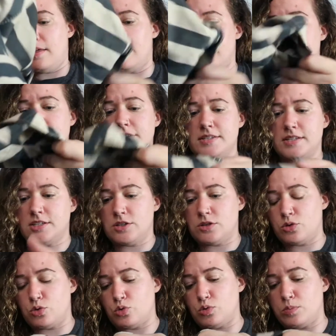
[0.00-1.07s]
This is a
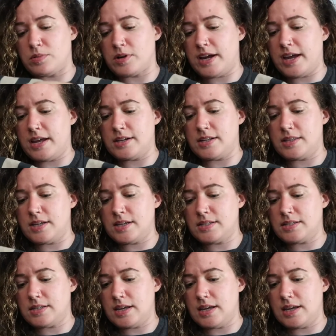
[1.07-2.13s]
cool brand.
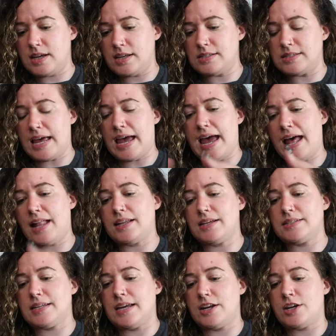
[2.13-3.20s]
This is
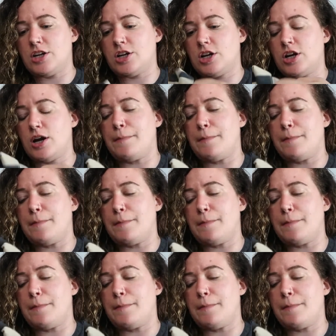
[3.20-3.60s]
Alexander